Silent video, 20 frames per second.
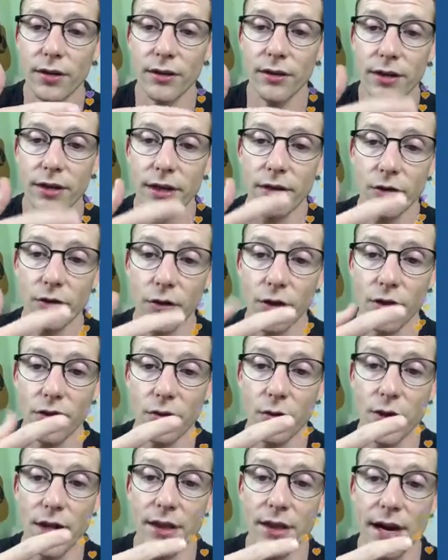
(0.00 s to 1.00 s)
These are the
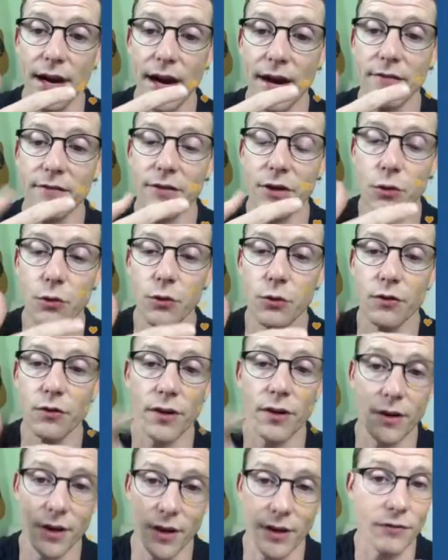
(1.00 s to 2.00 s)
3 that I've used
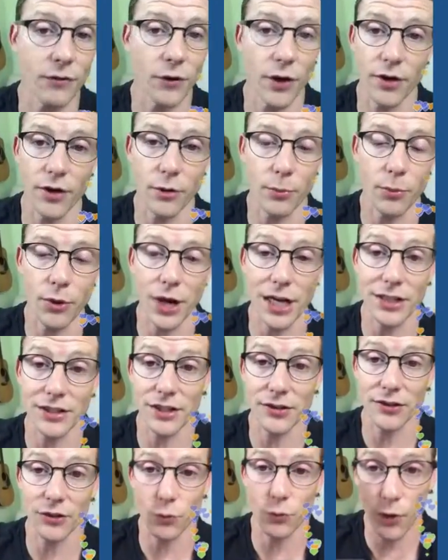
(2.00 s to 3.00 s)
for other
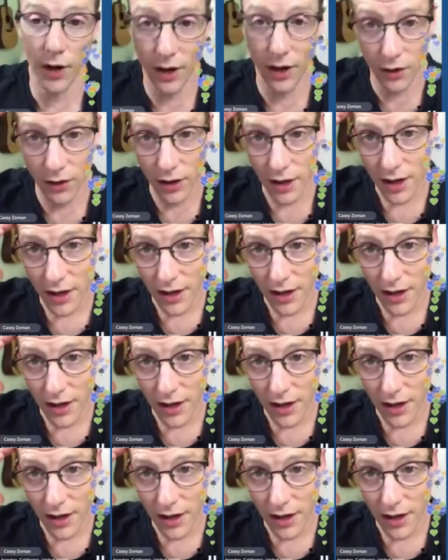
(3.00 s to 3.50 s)
projects as well.